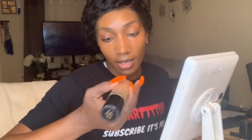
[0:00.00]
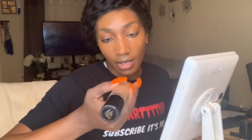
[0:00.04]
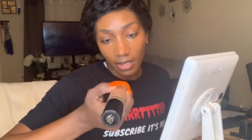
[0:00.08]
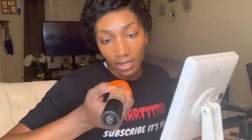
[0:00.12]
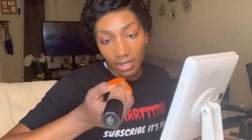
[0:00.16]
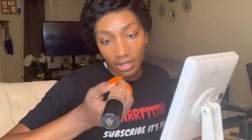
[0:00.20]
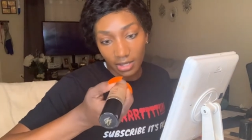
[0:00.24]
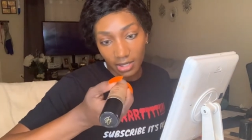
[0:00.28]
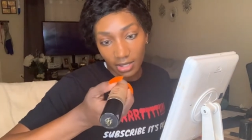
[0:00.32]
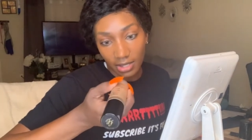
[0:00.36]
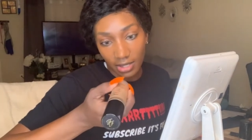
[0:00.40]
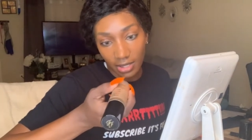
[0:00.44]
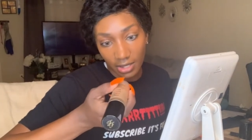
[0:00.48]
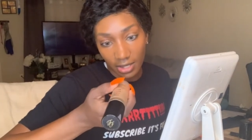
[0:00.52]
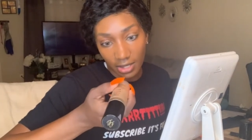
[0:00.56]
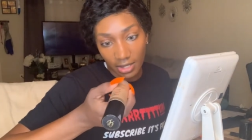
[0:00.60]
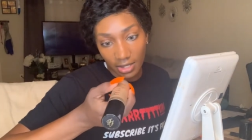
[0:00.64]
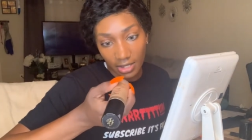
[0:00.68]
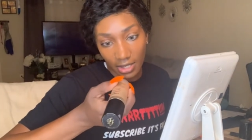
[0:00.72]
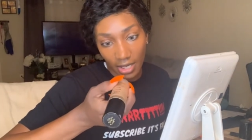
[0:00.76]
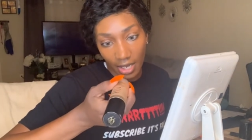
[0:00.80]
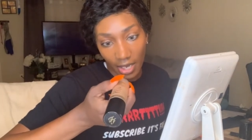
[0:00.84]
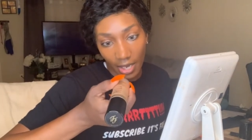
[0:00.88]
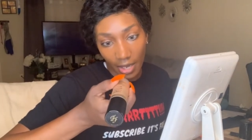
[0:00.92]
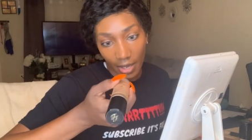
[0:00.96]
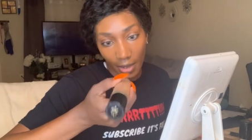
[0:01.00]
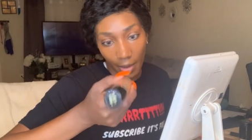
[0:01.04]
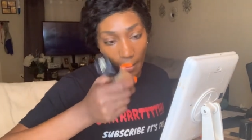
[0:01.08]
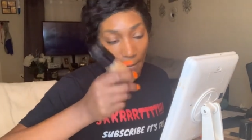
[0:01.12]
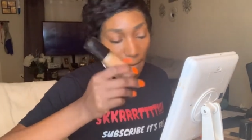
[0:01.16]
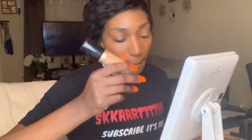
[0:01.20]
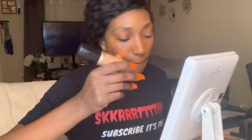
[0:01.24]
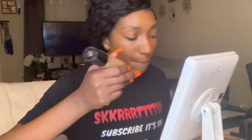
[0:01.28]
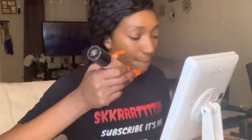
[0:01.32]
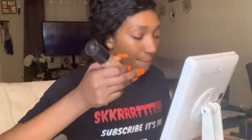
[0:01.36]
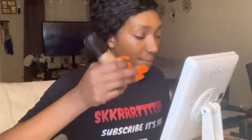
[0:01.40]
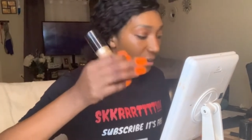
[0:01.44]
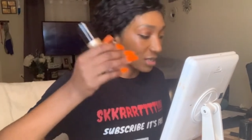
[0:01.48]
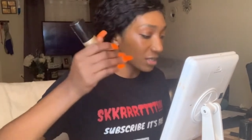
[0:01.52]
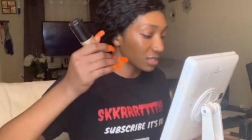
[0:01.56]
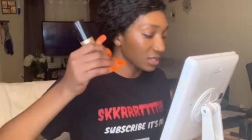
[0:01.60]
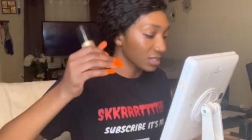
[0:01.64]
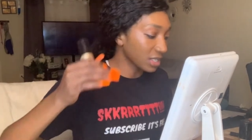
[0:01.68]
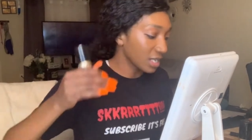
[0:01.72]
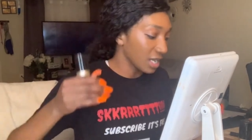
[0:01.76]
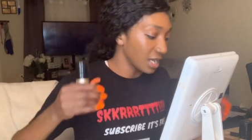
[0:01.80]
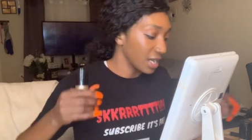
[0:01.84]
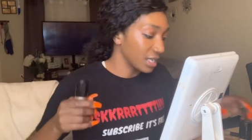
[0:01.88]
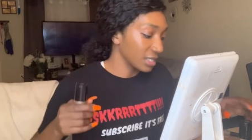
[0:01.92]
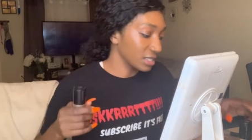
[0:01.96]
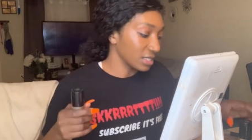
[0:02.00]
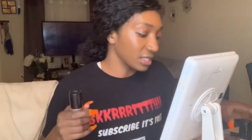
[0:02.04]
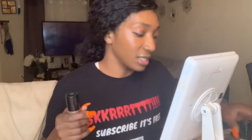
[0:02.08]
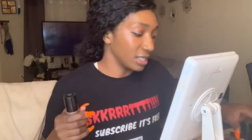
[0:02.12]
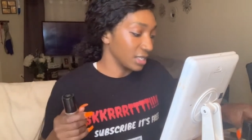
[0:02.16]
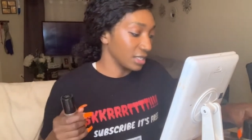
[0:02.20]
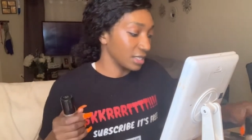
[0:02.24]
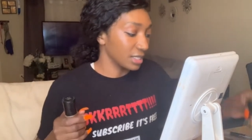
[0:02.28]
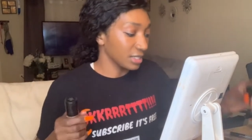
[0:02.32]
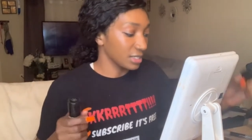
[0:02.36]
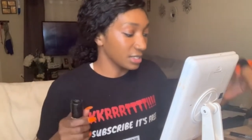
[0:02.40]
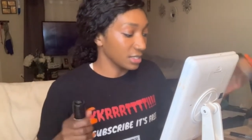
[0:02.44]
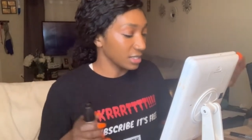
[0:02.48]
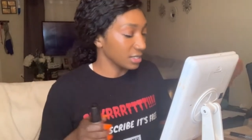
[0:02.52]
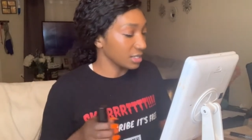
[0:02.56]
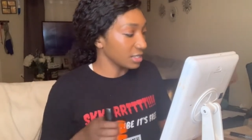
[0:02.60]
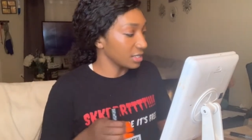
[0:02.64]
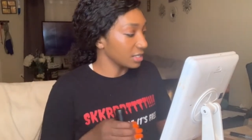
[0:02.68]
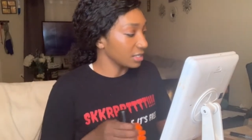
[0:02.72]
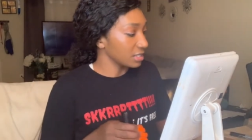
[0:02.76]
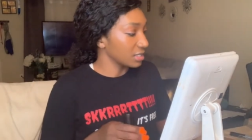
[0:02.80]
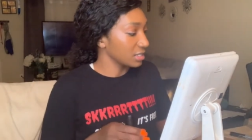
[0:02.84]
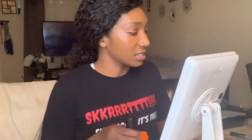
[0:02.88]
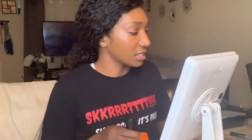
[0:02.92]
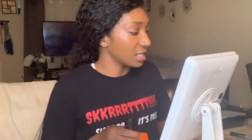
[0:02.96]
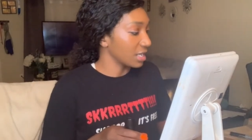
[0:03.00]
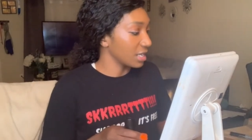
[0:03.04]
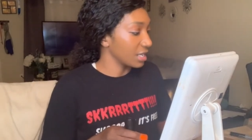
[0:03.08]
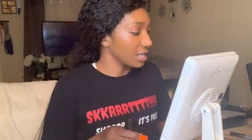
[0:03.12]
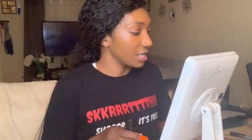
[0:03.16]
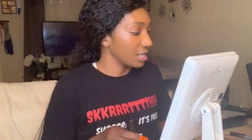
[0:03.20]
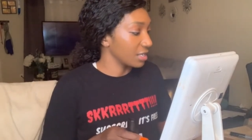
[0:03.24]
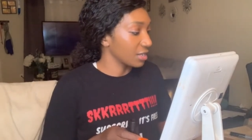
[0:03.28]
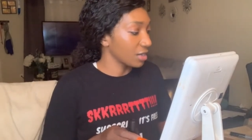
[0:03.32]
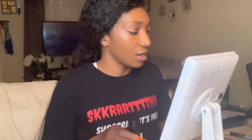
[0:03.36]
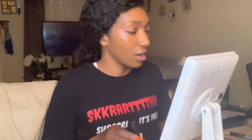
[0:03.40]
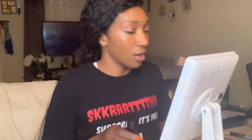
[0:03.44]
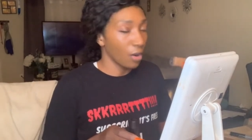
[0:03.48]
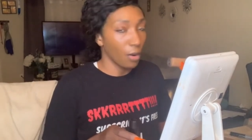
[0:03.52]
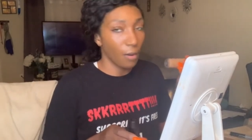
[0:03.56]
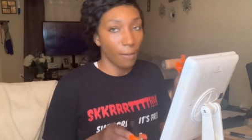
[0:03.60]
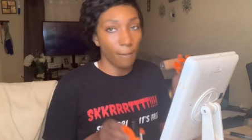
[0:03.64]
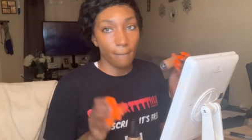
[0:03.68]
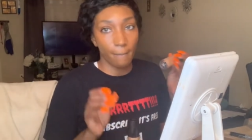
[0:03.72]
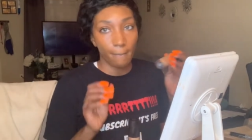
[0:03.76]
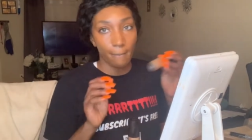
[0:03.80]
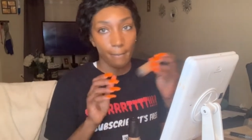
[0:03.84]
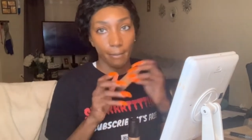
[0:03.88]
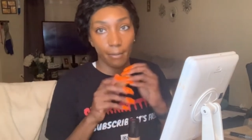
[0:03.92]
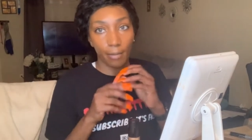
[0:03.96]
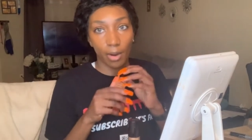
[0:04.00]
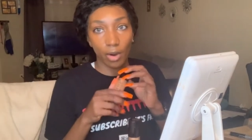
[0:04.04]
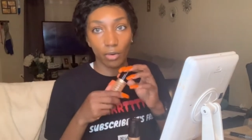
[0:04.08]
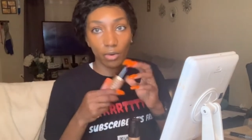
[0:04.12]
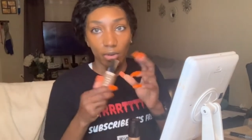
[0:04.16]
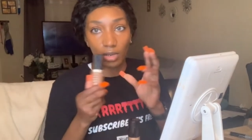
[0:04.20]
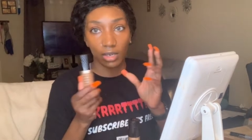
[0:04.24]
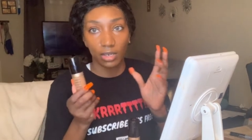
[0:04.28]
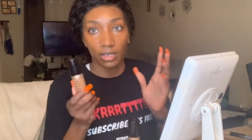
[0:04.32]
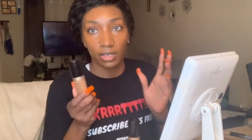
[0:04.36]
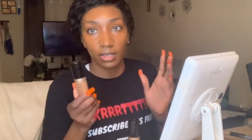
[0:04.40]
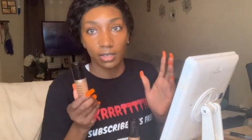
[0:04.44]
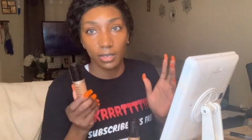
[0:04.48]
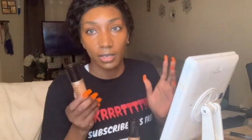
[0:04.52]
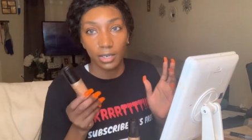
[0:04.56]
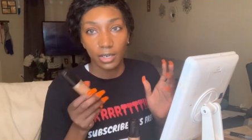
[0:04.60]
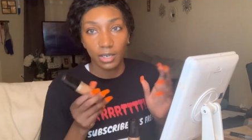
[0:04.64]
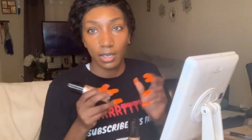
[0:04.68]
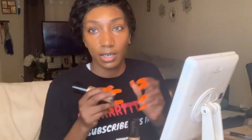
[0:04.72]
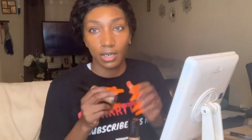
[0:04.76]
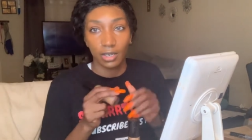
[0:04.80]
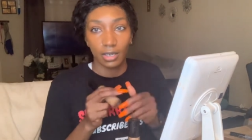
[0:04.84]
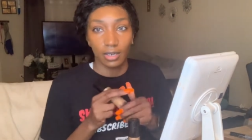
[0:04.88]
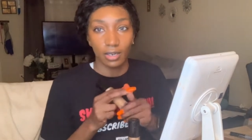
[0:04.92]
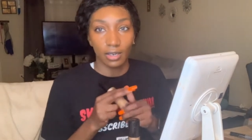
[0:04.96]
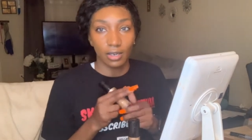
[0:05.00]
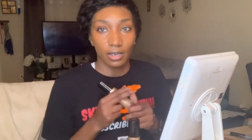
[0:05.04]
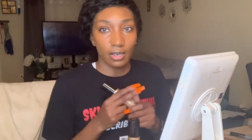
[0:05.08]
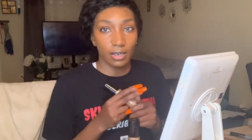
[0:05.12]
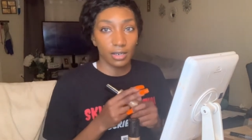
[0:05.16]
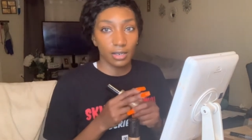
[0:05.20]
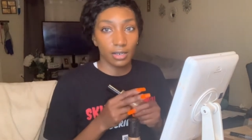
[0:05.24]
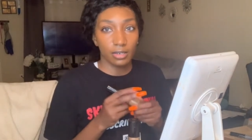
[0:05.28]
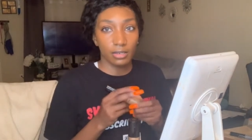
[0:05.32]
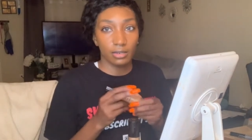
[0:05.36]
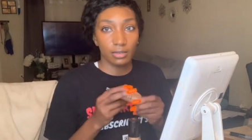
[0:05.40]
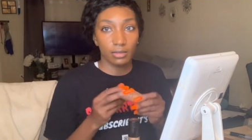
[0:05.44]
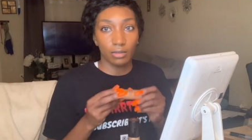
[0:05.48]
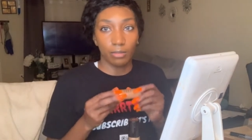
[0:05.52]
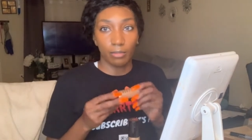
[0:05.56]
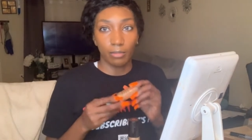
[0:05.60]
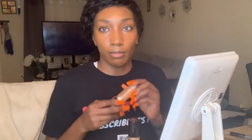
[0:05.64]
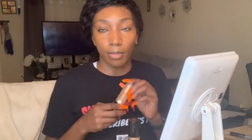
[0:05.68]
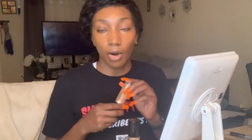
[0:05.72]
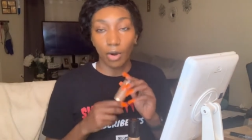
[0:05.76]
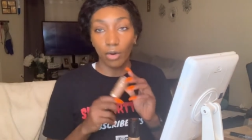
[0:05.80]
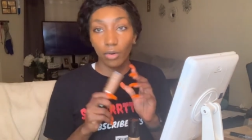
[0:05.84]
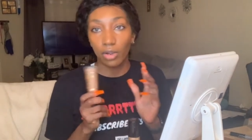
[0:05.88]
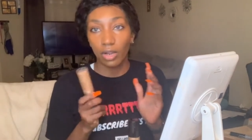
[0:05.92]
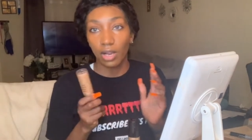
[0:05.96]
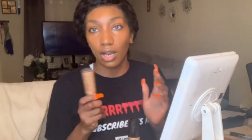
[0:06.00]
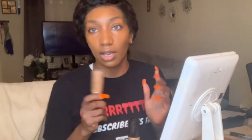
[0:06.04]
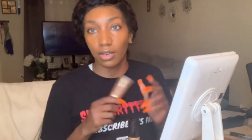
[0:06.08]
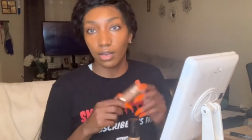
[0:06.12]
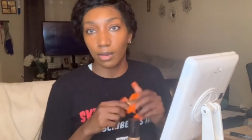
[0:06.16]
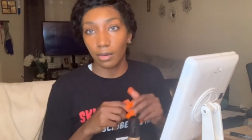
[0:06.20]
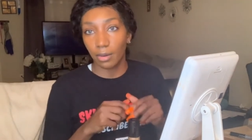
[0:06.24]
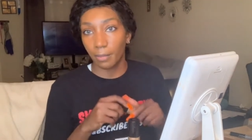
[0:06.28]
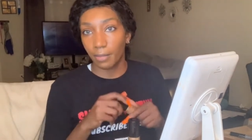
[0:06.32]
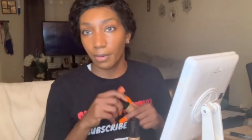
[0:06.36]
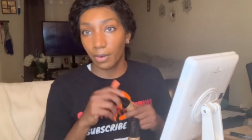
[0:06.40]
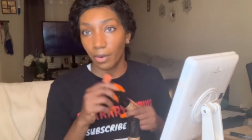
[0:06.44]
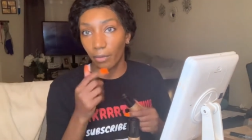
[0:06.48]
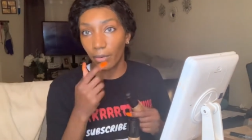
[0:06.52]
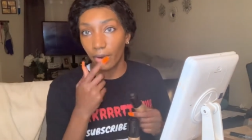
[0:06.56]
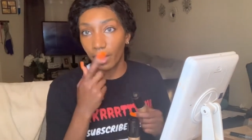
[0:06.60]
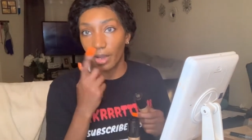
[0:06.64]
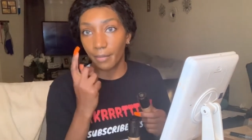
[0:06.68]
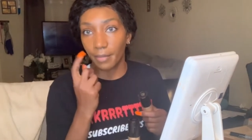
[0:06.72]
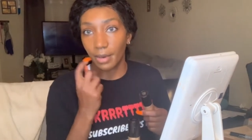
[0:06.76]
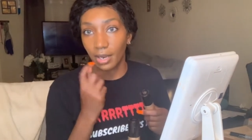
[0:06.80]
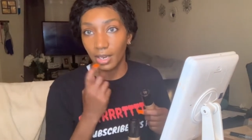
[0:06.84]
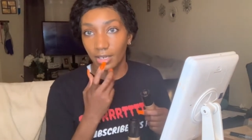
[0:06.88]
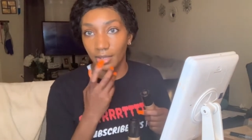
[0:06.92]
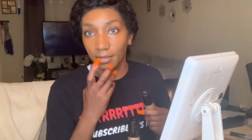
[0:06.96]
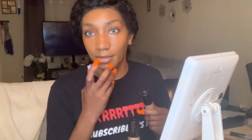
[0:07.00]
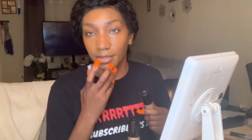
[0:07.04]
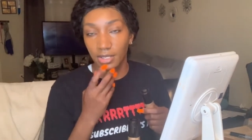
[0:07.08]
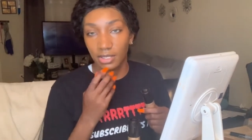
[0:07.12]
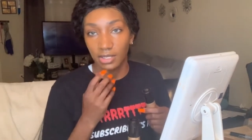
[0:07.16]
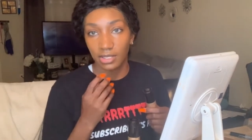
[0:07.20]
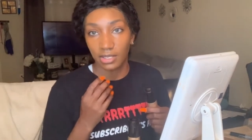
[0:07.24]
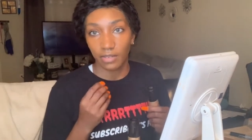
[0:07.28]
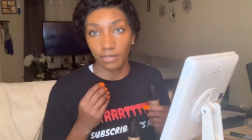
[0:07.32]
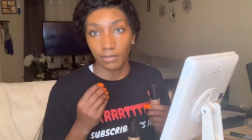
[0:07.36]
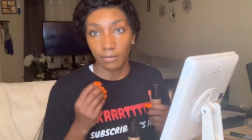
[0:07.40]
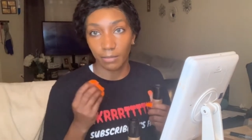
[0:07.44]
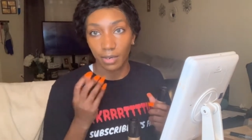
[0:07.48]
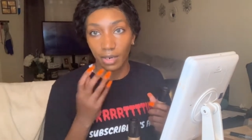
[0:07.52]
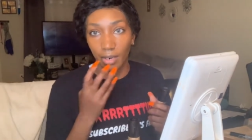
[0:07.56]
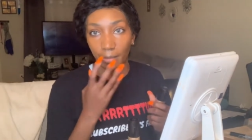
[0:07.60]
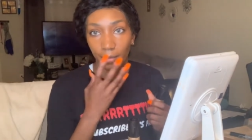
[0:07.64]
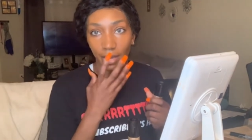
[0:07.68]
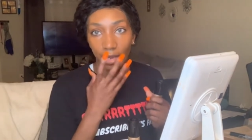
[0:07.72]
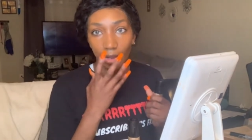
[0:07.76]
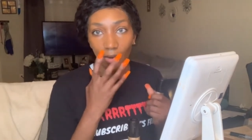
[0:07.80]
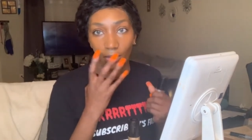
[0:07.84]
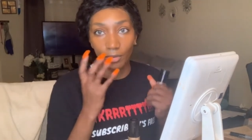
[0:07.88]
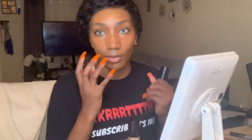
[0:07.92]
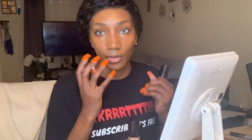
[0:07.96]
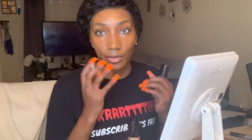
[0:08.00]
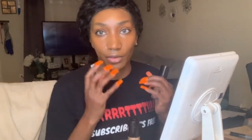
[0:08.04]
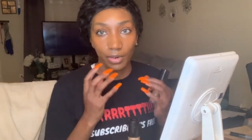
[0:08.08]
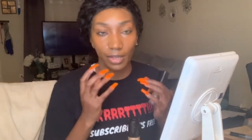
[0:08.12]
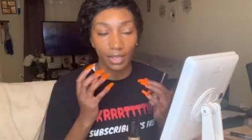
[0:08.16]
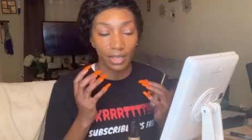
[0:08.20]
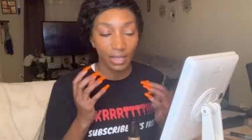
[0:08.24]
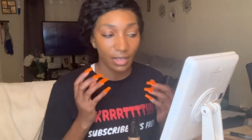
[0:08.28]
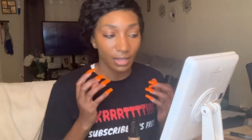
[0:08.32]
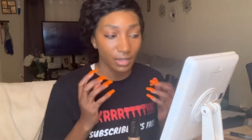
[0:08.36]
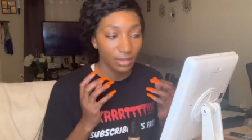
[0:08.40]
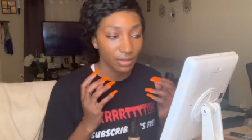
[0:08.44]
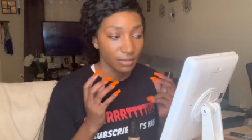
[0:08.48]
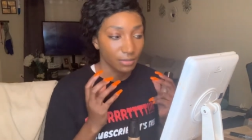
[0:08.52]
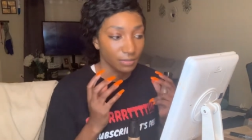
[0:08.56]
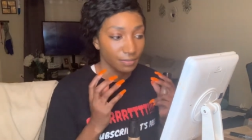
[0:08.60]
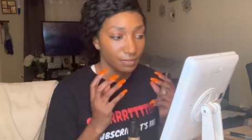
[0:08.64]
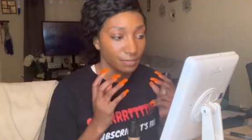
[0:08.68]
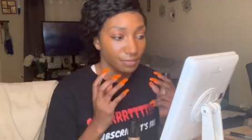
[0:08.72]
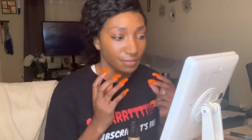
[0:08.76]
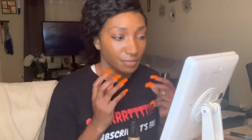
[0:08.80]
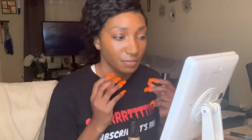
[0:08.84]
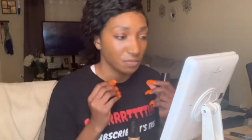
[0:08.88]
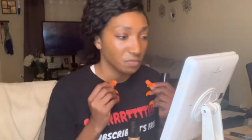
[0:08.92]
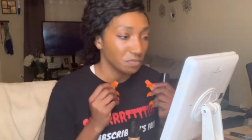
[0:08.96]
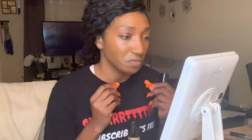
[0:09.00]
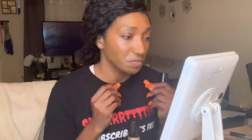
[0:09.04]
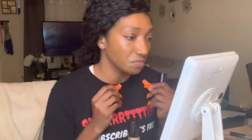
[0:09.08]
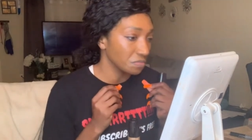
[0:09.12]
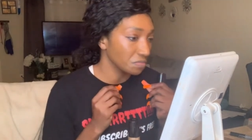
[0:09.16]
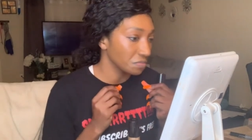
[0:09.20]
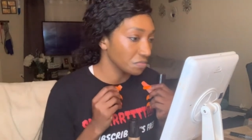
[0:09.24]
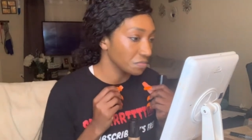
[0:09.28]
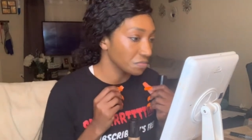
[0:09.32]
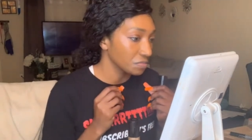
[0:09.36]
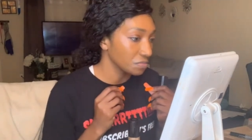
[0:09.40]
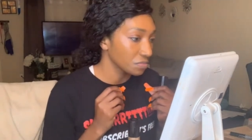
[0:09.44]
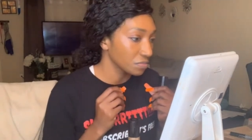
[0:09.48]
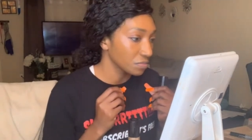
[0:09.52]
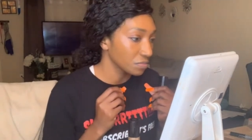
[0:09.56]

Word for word: This is in the shade Butterscotch, and this is in the shade Mocha. Uh, Mocha I normally put around my lips and stuff, but I'm not going to do that. Mm.